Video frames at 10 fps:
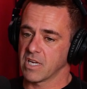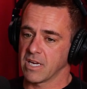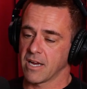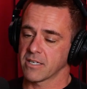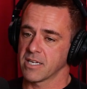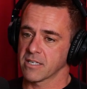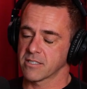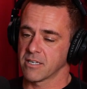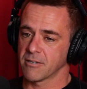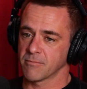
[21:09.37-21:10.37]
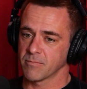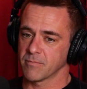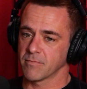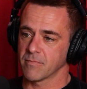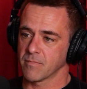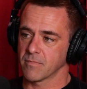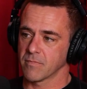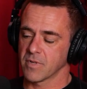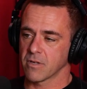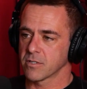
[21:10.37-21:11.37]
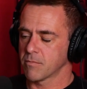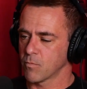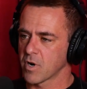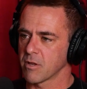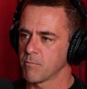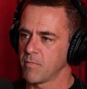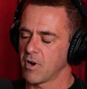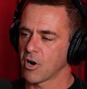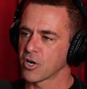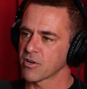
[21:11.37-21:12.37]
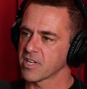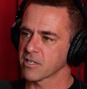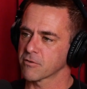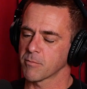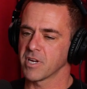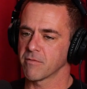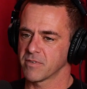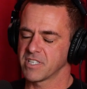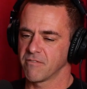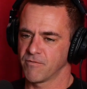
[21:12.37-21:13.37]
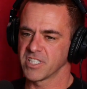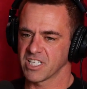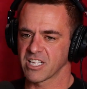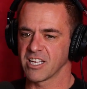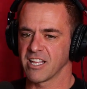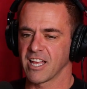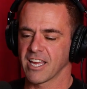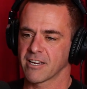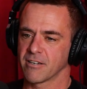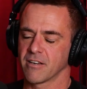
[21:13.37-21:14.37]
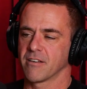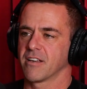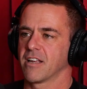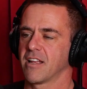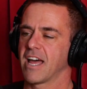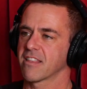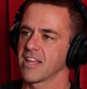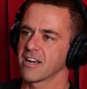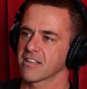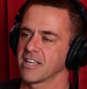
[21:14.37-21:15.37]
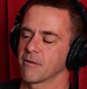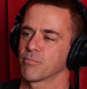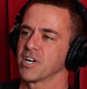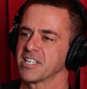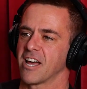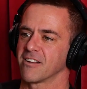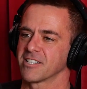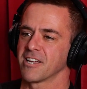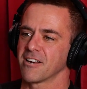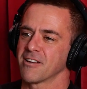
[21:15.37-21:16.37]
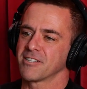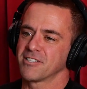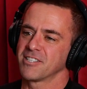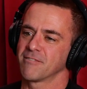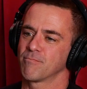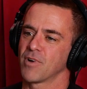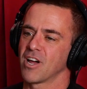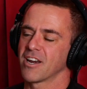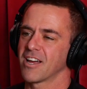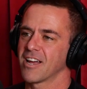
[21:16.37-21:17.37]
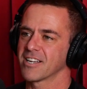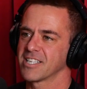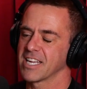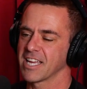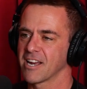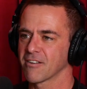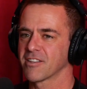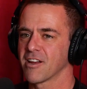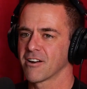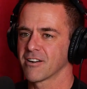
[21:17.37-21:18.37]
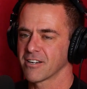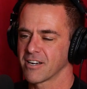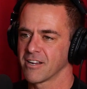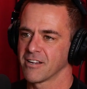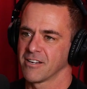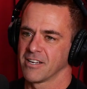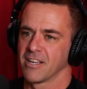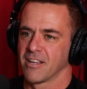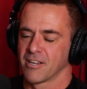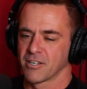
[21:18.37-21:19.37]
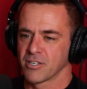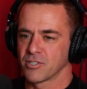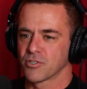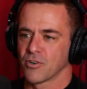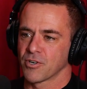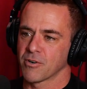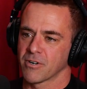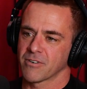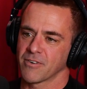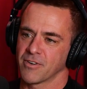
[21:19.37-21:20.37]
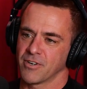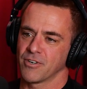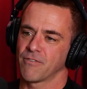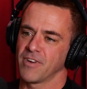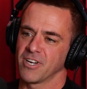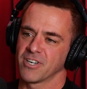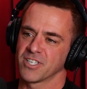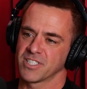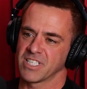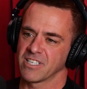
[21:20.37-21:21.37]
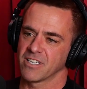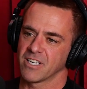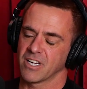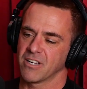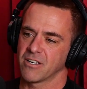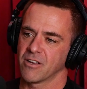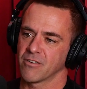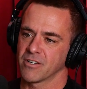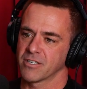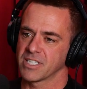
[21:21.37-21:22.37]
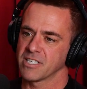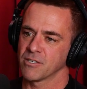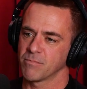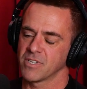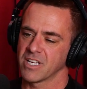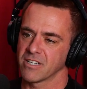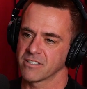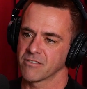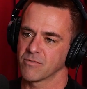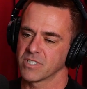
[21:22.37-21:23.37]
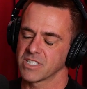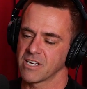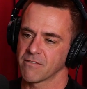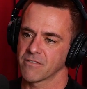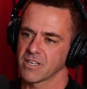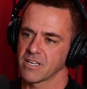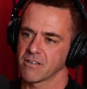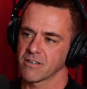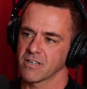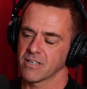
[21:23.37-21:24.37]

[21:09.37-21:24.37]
it takes that was one of the harder things for me physically. Like athletically, I'm pretty talented, but to get out there and control your fears and your discipline, it was definitely